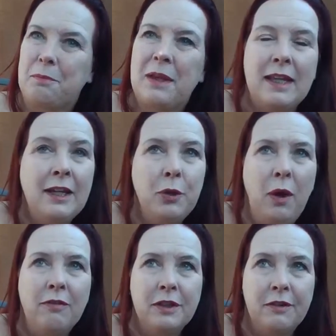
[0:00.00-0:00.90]
but thank you
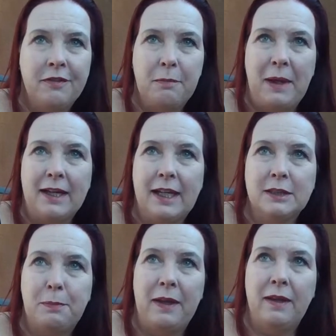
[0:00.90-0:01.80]
all for your feedback
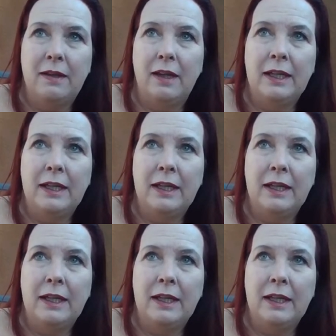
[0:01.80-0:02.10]
it's been